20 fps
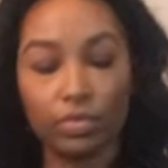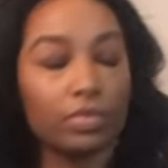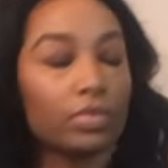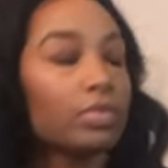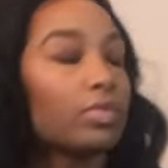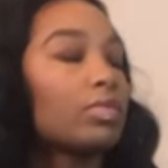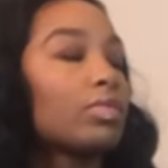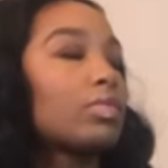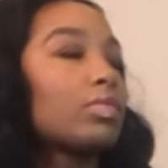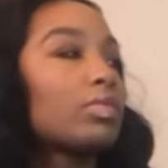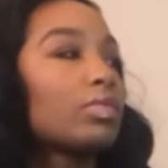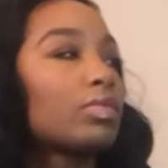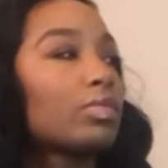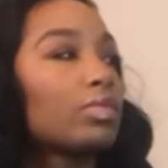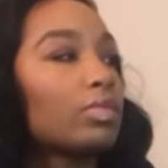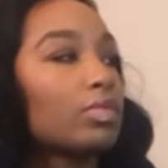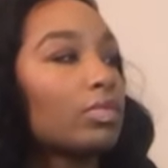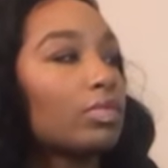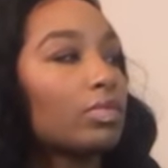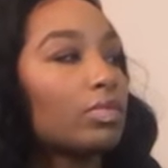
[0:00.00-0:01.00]

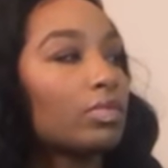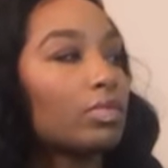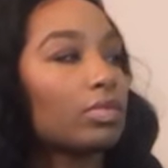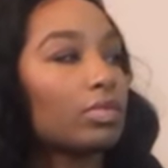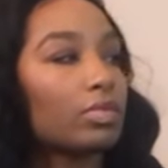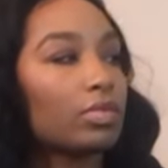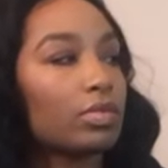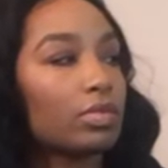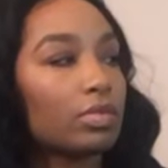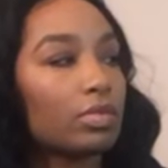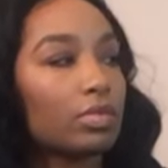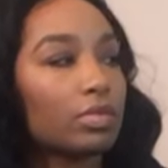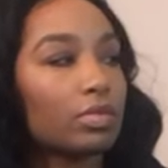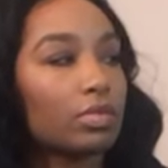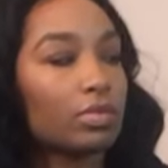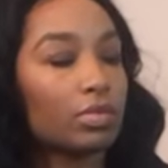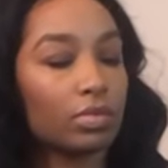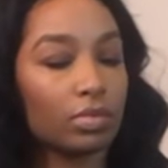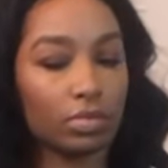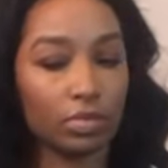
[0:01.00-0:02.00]

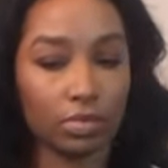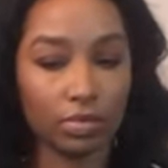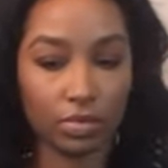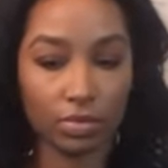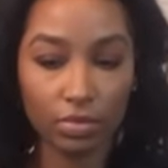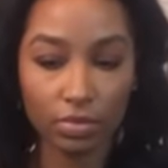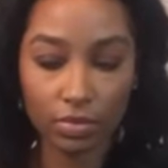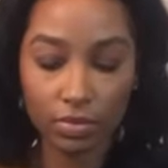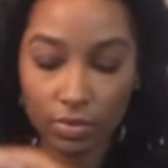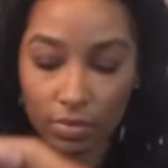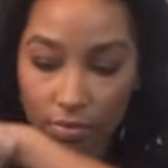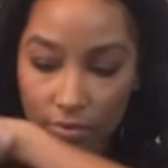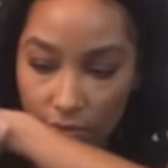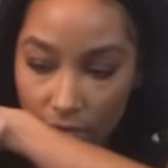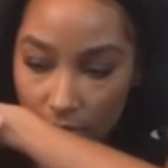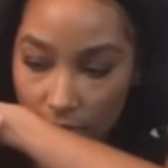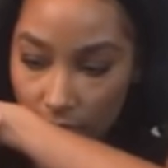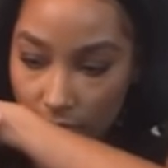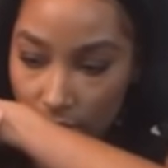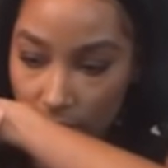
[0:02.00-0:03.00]

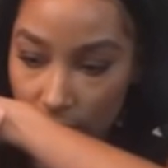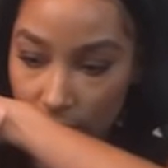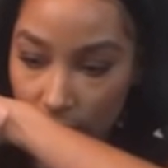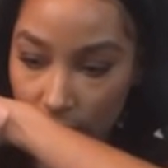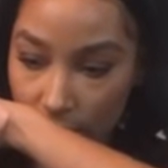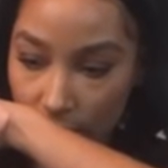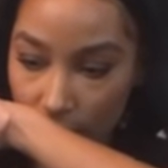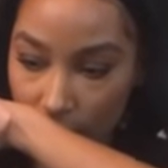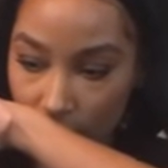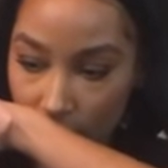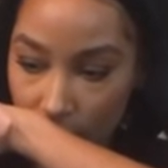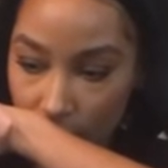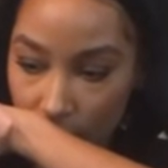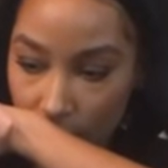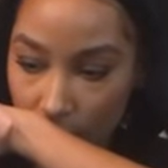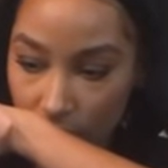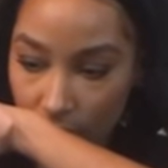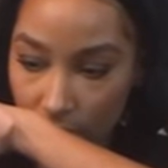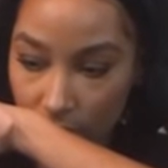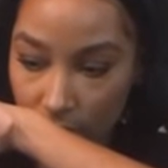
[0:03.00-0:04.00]

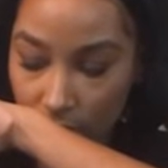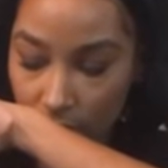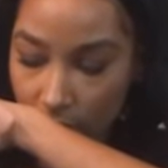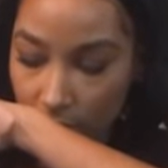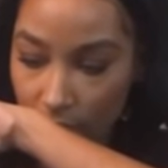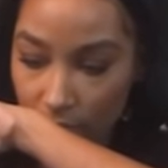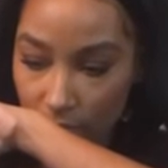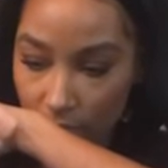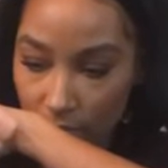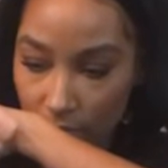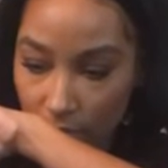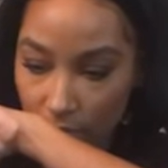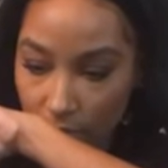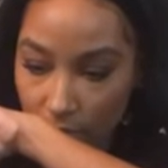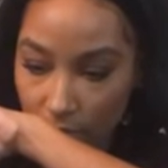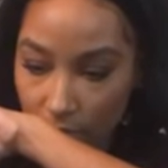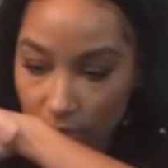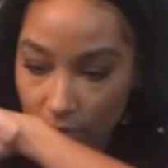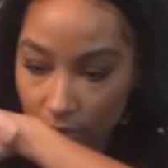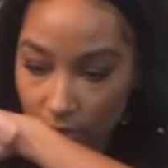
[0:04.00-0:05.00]

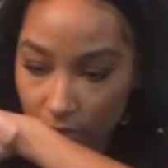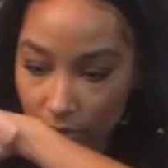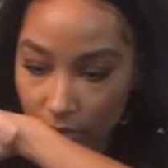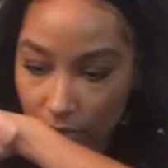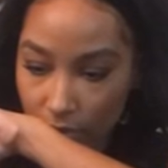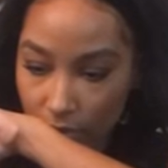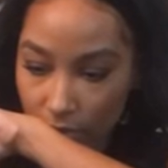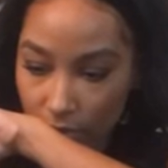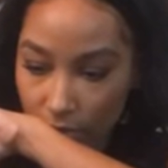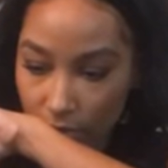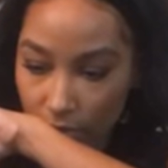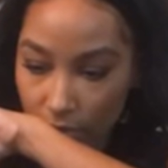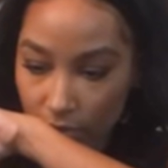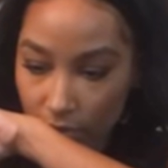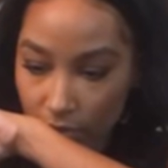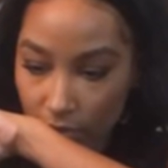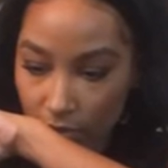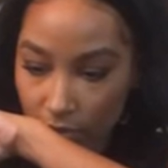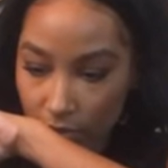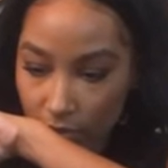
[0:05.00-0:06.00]

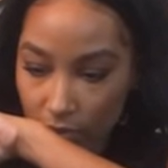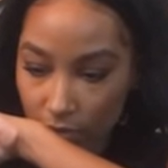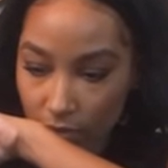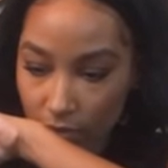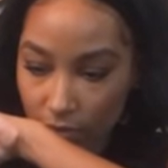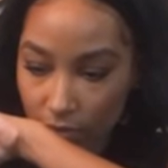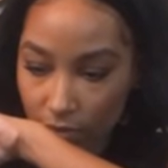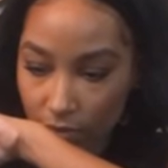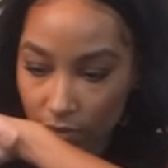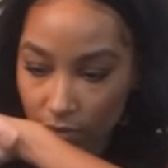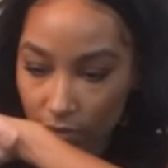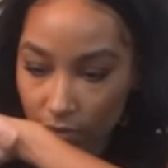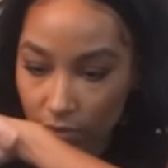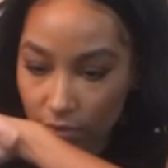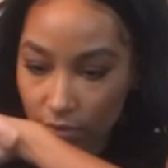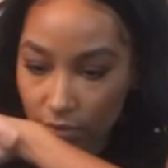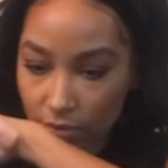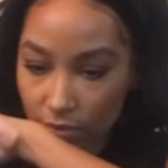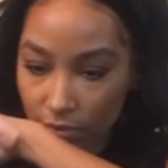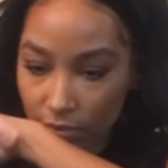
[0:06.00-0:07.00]

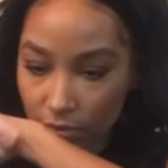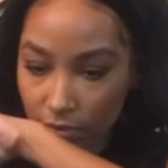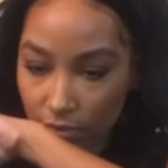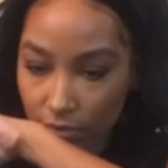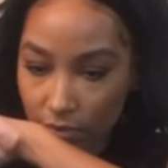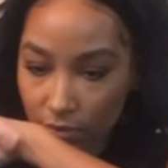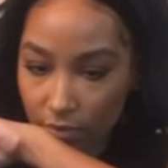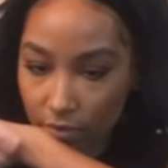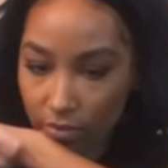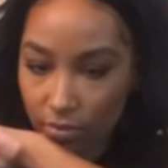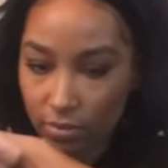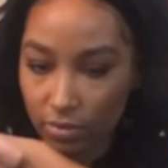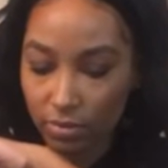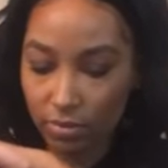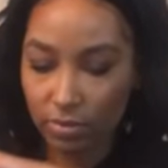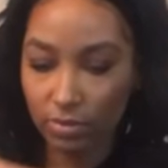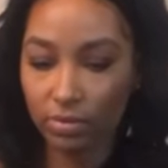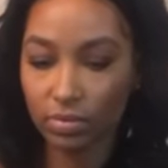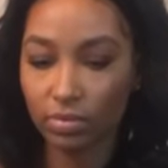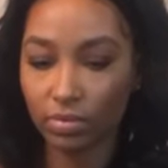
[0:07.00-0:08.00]
This person isn't speaking.